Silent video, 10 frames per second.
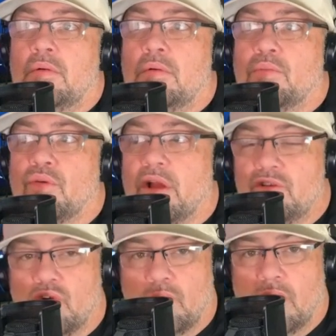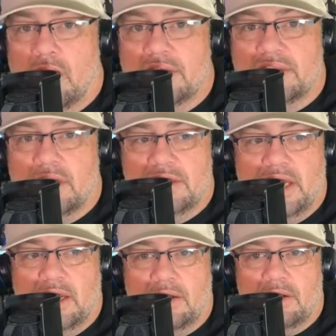Brett Yormark is going to
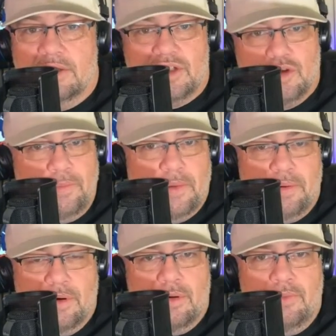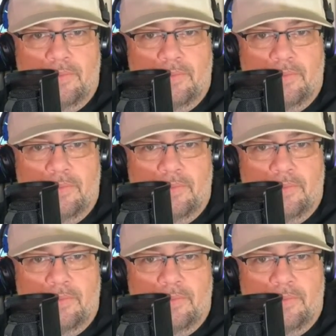take a stupid pill.